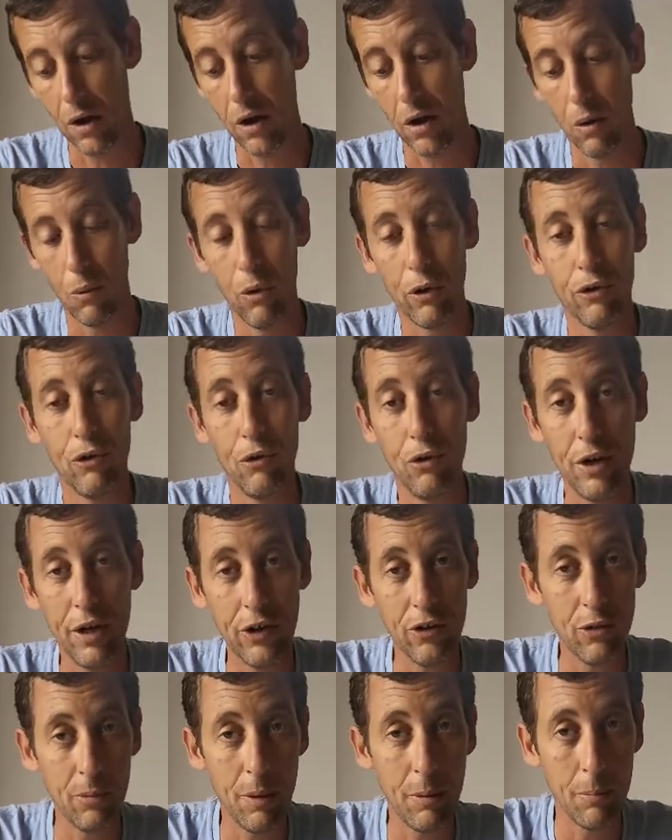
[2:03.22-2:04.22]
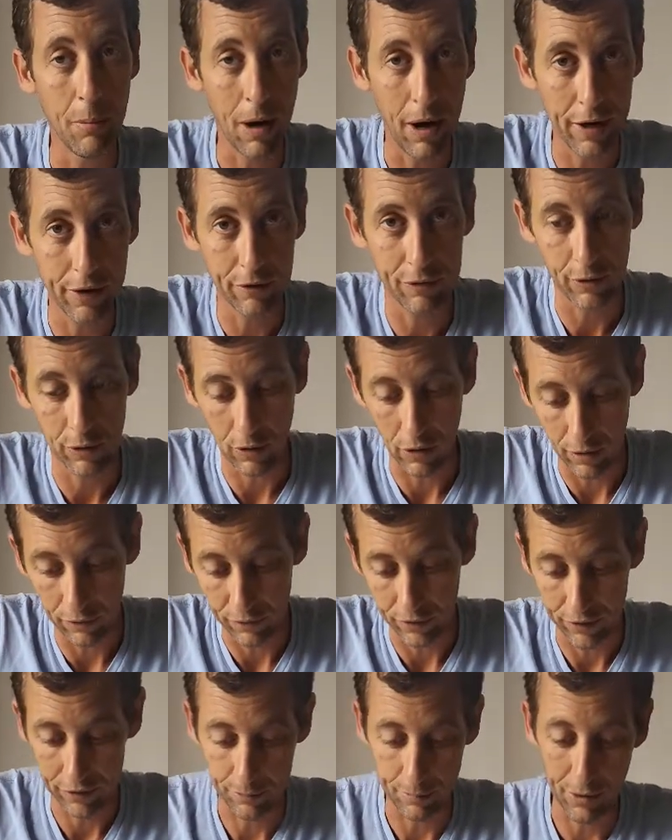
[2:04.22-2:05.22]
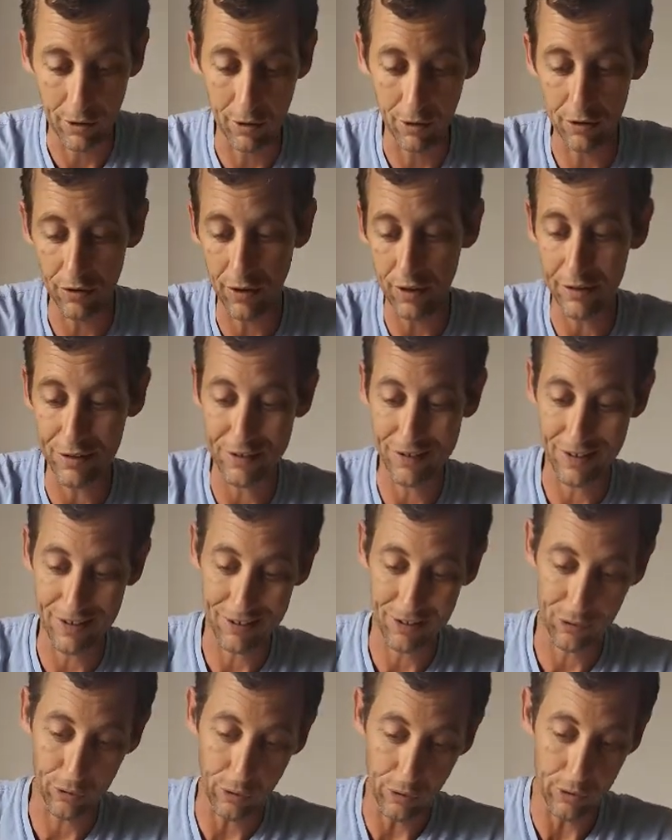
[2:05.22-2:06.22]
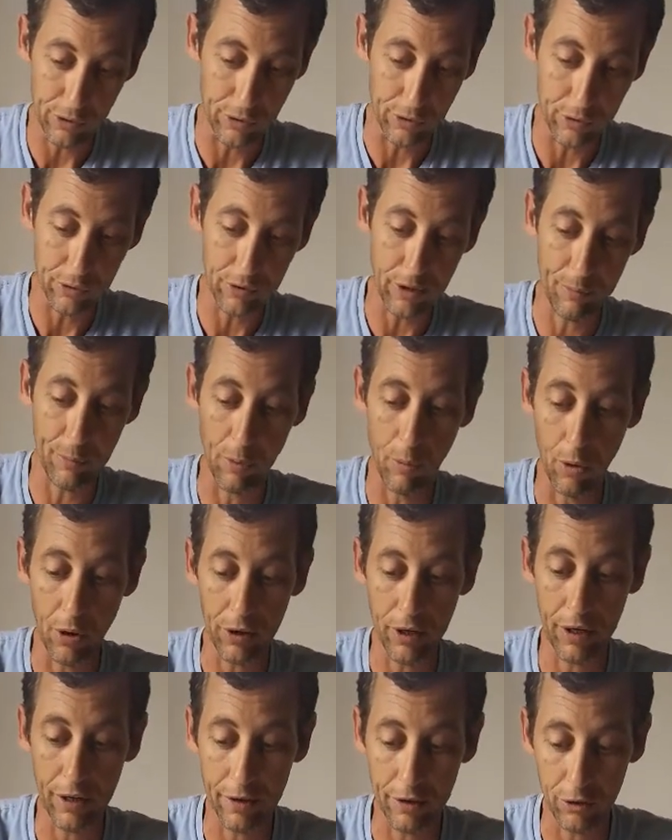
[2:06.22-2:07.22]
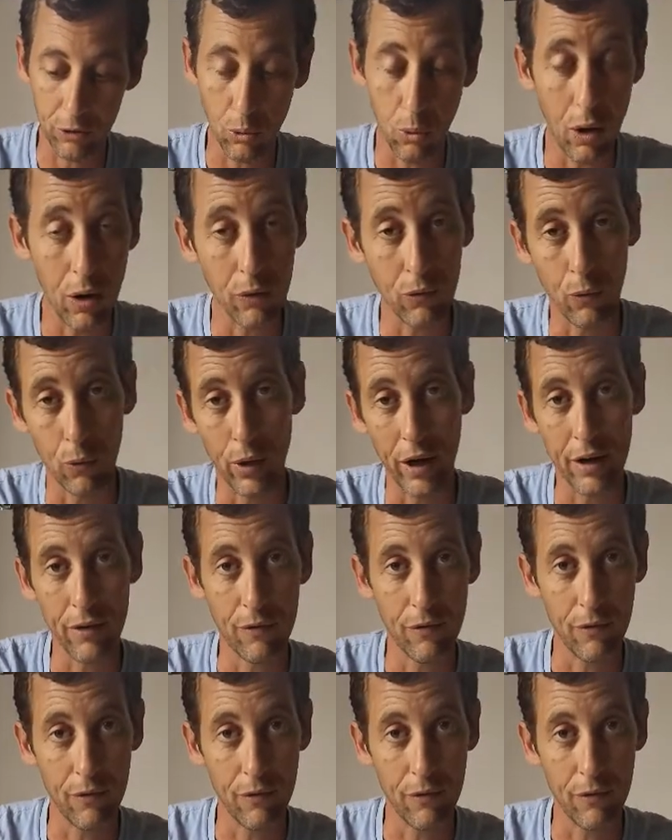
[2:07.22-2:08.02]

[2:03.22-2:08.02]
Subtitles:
What you need to be mindful of is, because there's 6 circles and we're working in a 12-week,